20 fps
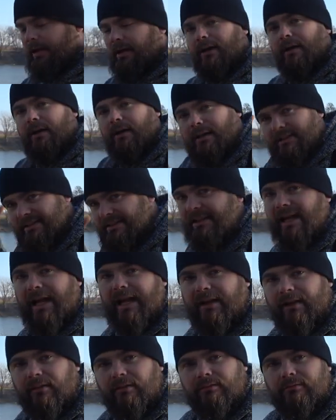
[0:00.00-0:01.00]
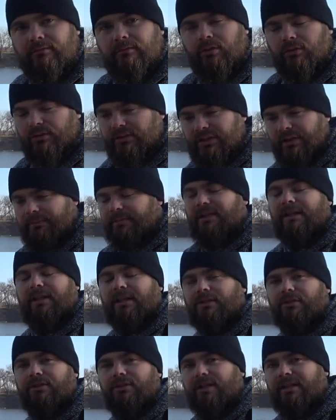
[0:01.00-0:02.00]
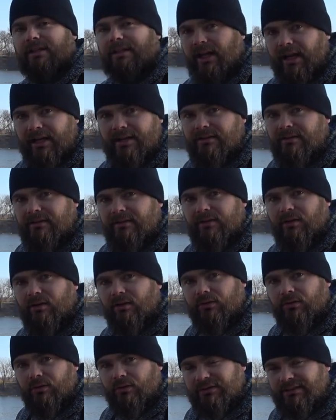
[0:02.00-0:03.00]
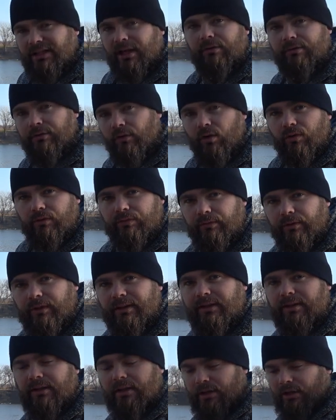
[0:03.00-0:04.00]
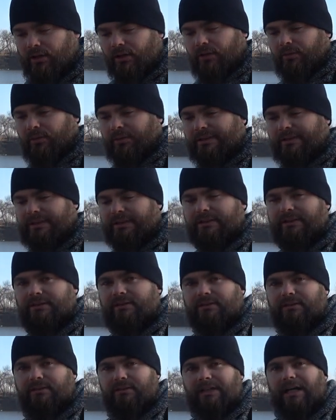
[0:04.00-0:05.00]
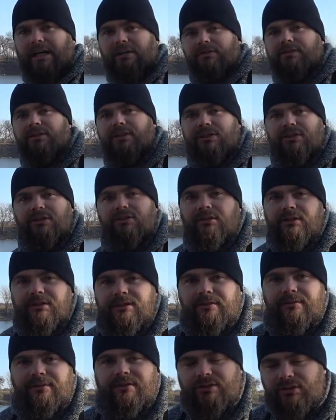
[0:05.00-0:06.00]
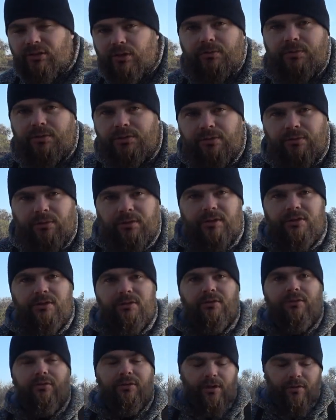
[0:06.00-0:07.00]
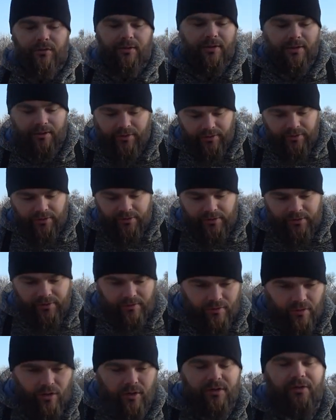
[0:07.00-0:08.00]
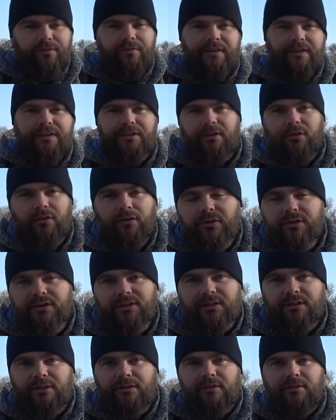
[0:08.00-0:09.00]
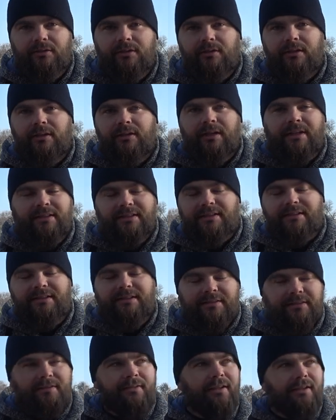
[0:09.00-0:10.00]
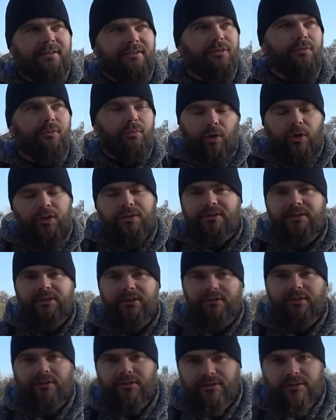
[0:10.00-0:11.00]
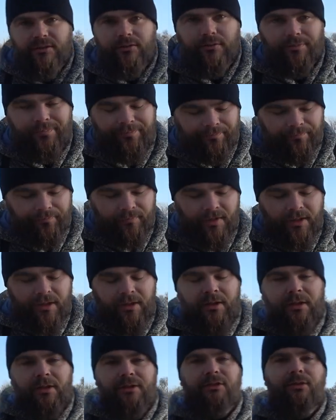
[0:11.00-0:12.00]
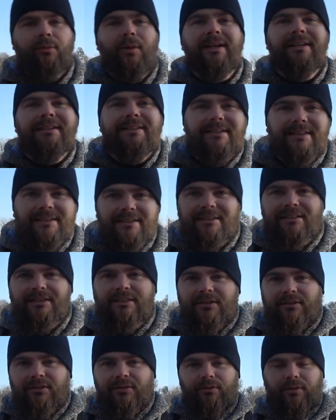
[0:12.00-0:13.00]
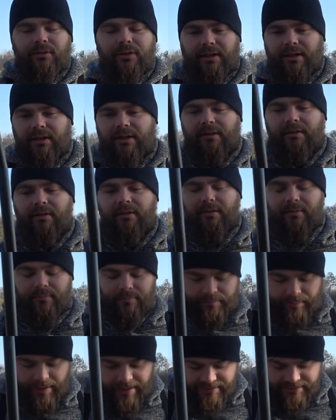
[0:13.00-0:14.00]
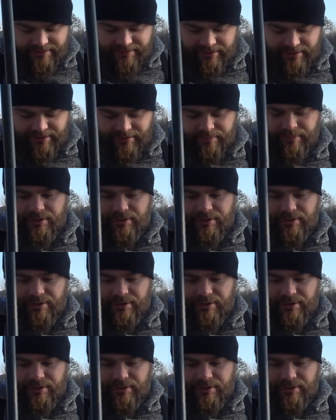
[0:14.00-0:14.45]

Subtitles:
a snag or something that you can cut yourself off with, which is counterintuitive. It's not what you want to do. You don't want to hook a fish and lose it. That's the worst thing you can do. So what does this thing do? Basically,